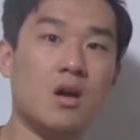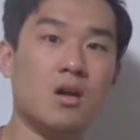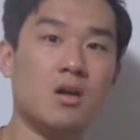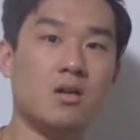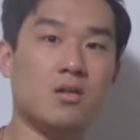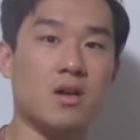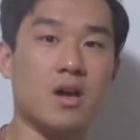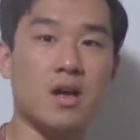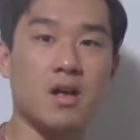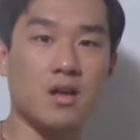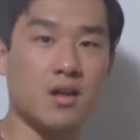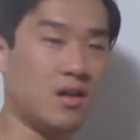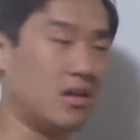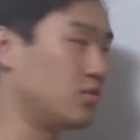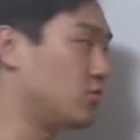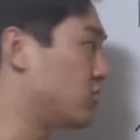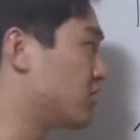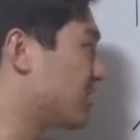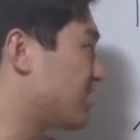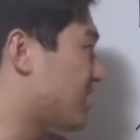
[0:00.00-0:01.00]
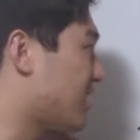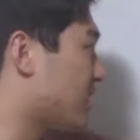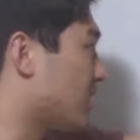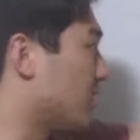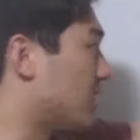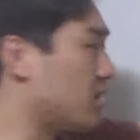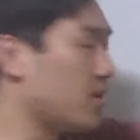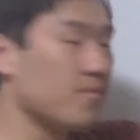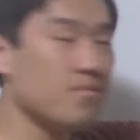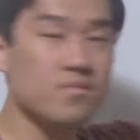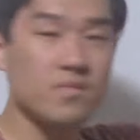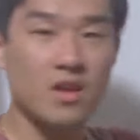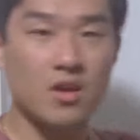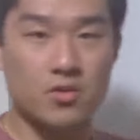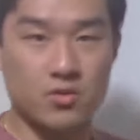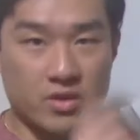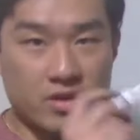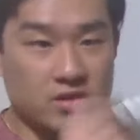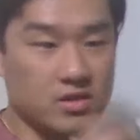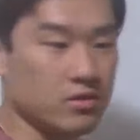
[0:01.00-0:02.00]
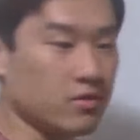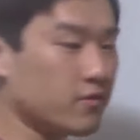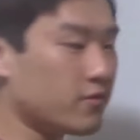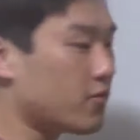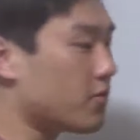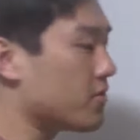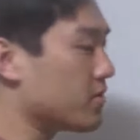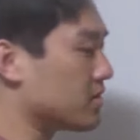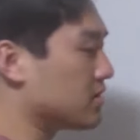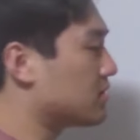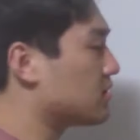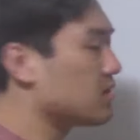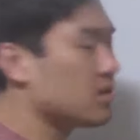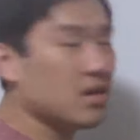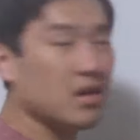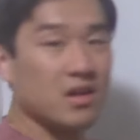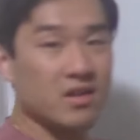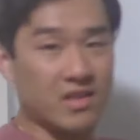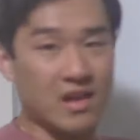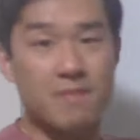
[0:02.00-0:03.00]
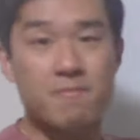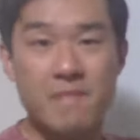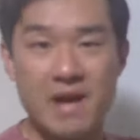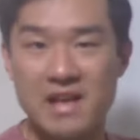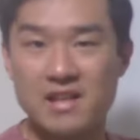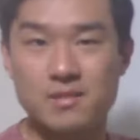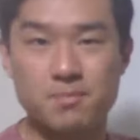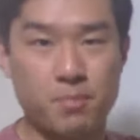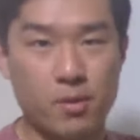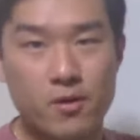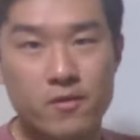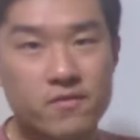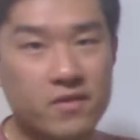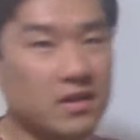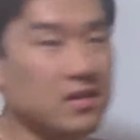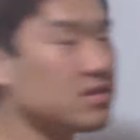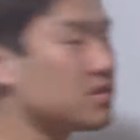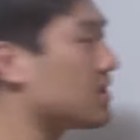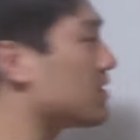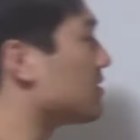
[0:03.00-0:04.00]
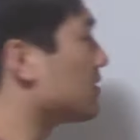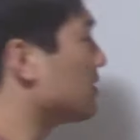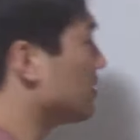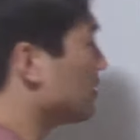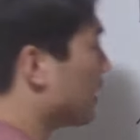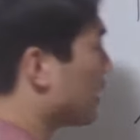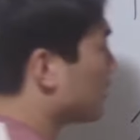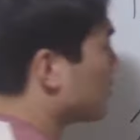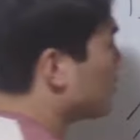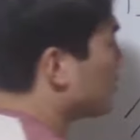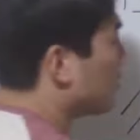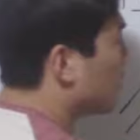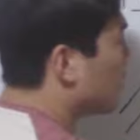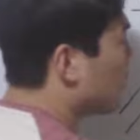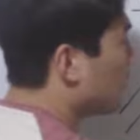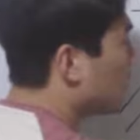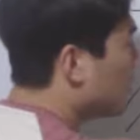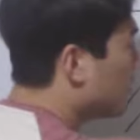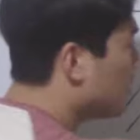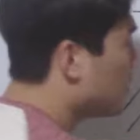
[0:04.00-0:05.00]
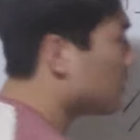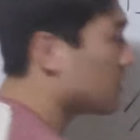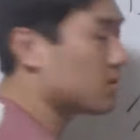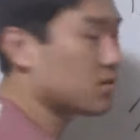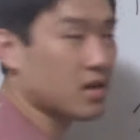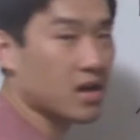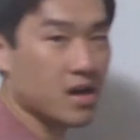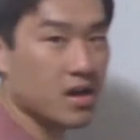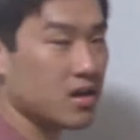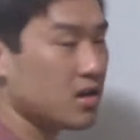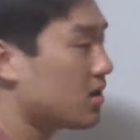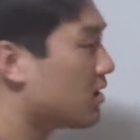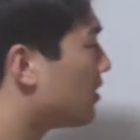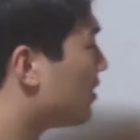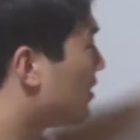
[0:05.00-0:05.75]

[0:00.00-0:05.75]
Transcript: right? It's just like raising your voice. That makes perfect sense actually, right?